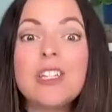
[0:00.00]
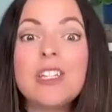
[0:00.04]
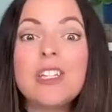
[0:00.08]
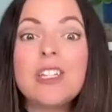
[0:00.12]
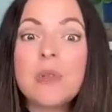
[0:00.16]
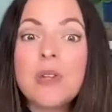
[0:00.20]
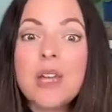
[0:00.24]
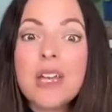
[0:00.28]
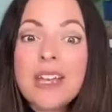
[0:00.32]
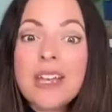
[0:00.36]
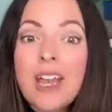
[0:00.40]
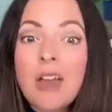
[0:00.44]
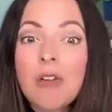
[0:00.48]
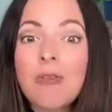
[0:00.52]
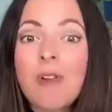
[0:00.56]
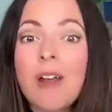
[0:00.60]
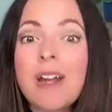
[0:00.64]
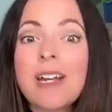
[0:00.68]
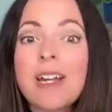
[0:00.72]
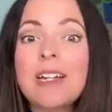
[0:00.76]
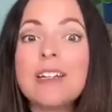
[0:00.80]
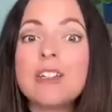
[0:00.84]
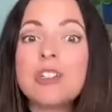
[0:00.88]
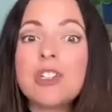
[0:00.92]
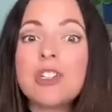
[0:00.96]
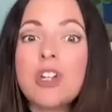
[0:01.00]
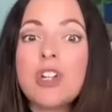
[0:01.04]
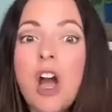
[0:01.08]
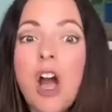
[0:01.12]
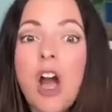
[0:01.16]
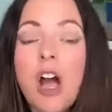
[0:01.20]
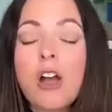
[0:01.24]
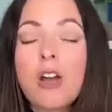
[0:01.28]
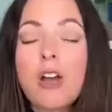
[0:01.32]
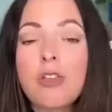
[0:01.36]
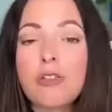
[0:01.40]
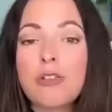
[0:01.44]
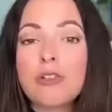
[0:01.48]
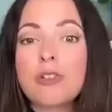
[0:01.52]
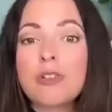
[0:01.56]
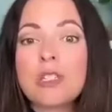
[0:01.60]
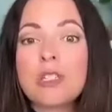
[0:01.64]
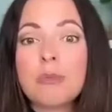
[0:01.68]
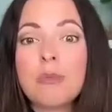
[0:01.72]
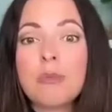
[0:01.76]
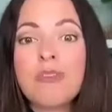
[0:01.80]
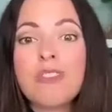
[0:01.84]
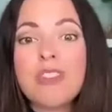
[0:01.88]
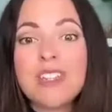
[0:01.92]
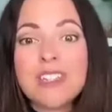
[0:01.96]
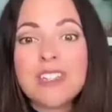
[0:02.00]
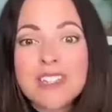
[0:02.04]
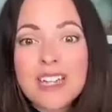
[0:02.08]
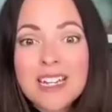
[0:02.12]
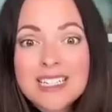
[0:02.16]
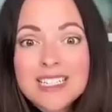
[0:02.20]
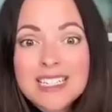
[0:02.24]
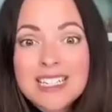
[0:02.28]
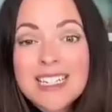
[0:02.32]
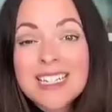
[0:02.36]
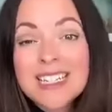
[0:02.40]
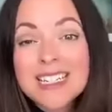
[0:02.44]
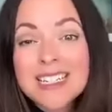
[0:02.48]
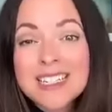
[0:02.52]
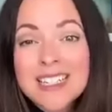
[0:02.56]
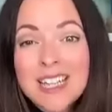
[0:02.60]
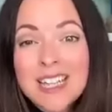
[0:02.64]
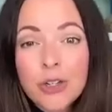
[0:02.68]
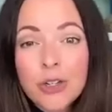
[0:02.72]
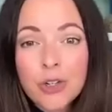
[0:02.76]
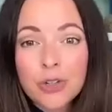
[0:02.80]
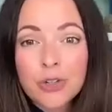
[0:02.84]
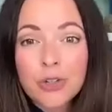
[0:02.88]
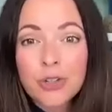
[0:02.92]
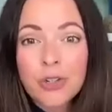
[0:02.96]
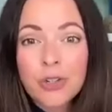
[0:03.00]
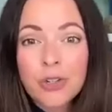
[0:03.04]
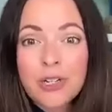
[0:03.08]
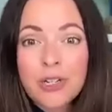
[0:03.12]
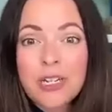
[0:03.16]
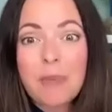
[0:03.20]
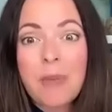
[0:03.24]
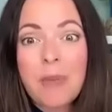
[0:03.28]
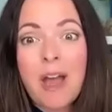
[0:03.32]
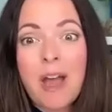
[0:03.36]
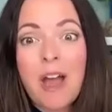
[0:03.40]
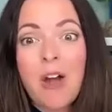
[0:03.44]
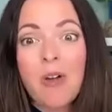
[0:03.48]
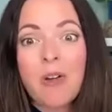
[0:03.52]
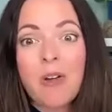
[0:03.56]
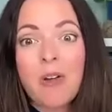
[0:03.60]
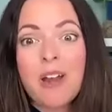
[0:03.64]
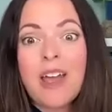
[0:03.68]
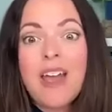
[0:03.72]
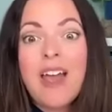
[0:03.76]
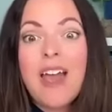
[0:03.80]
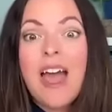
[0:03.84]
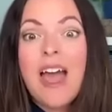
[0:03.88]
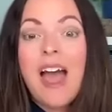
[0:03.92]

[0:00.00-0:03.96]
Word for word: you can get ready to talk through some of these ideas that you're learning about